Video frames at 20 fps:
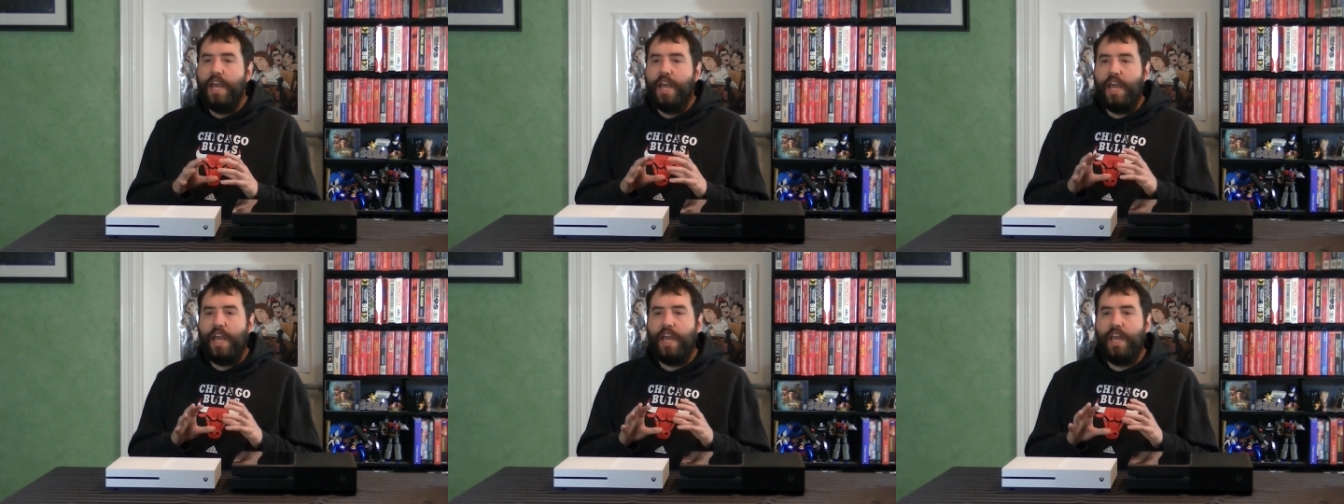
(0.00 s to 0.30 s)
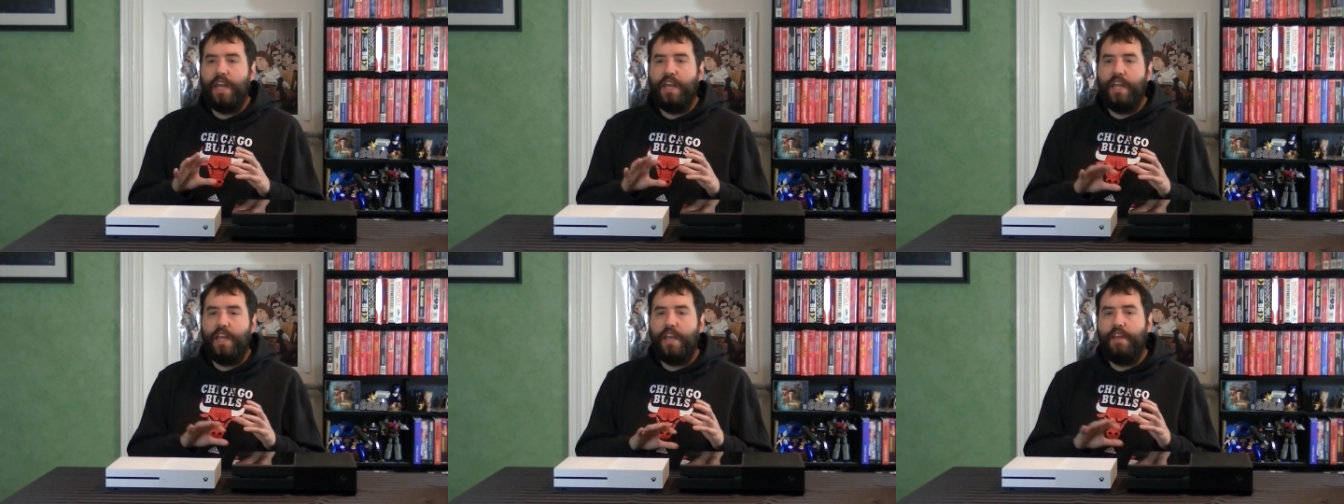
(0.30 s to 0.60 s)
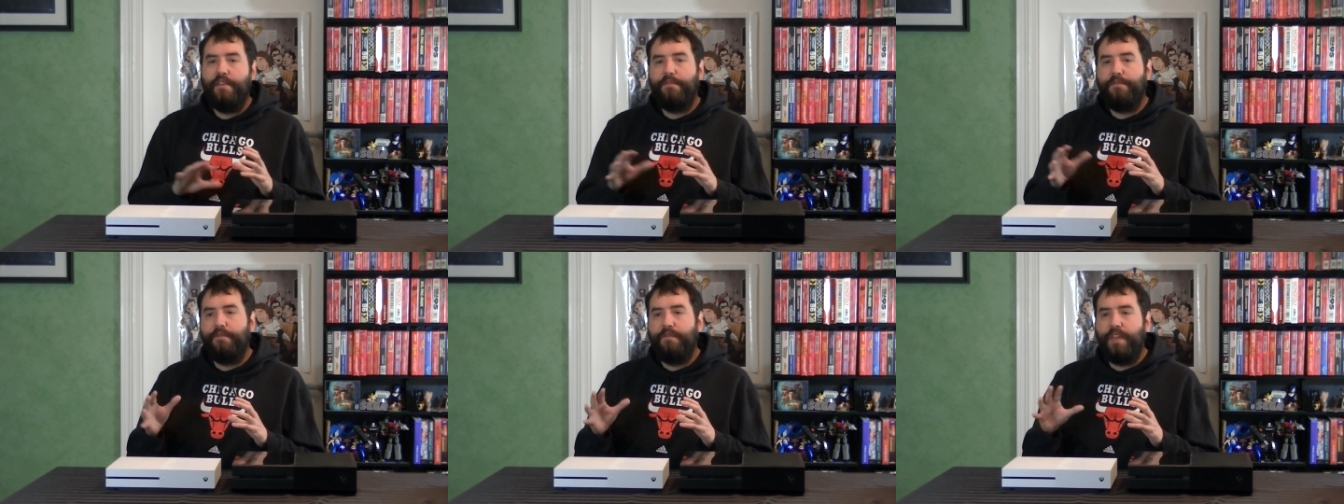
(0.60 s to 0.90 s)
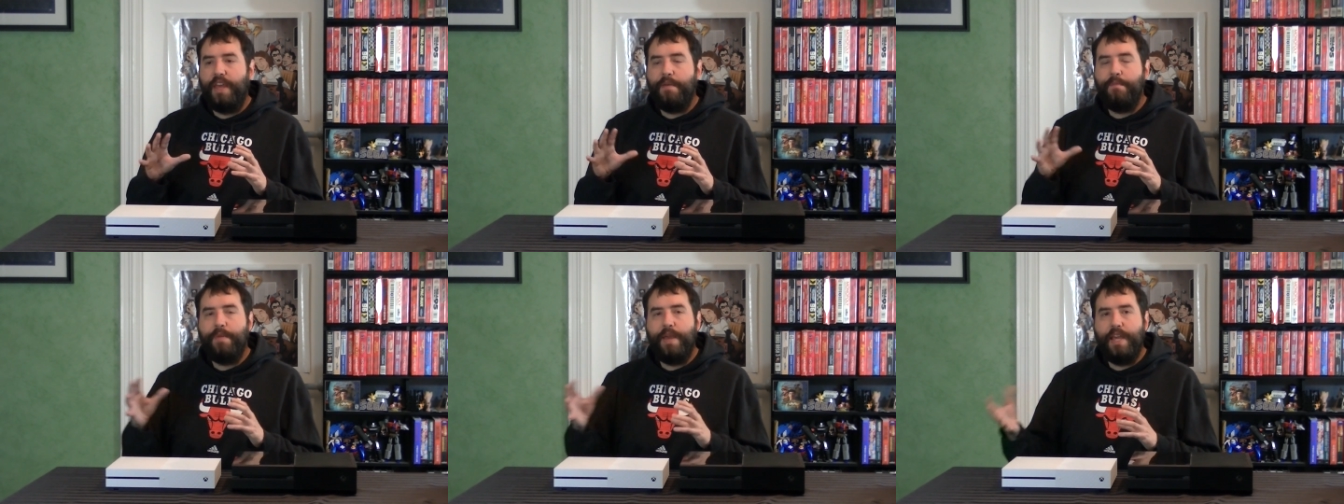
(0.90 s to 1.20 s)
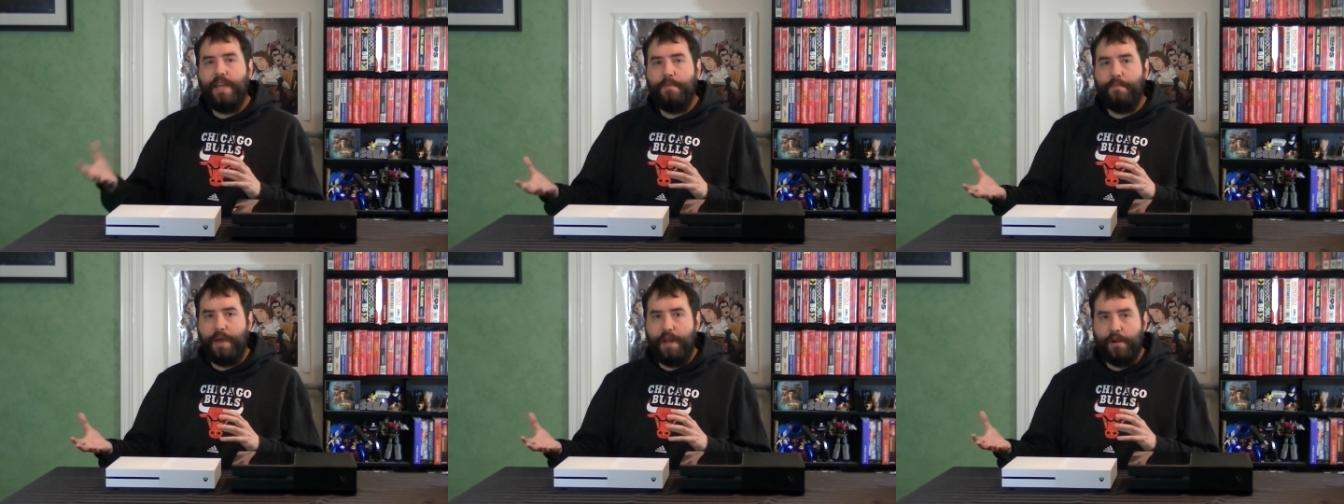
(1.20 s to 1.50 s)
And if they
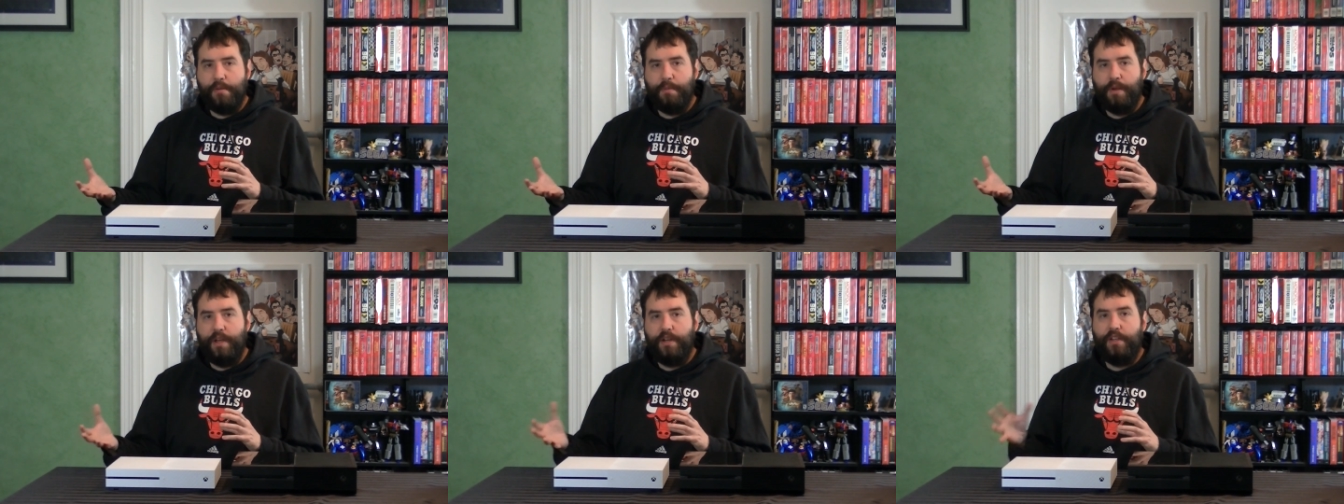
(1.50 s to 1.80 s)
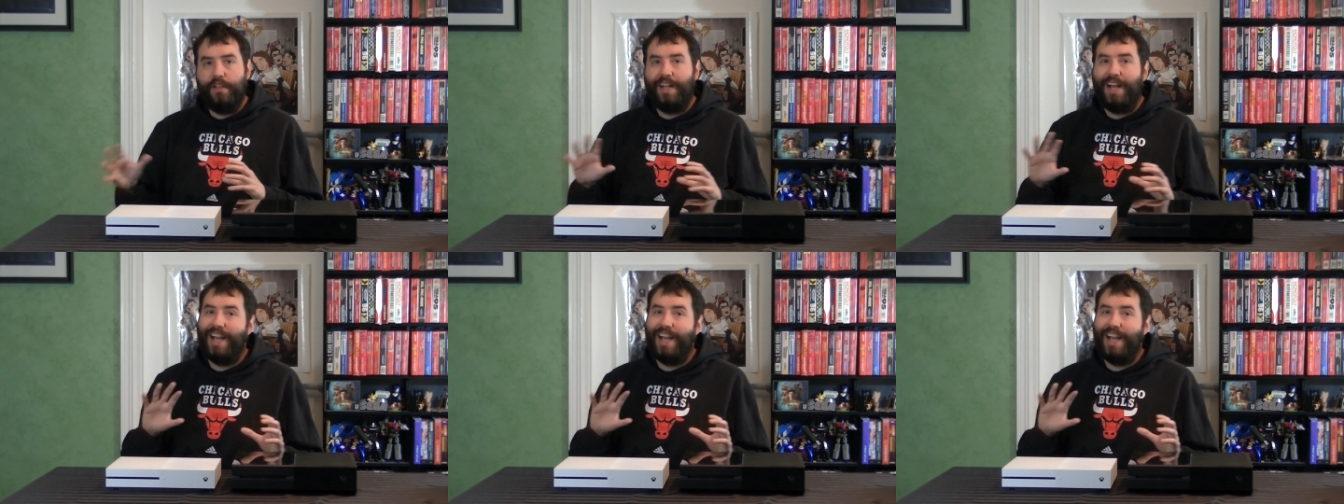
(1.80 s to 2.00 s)
make a better bundle,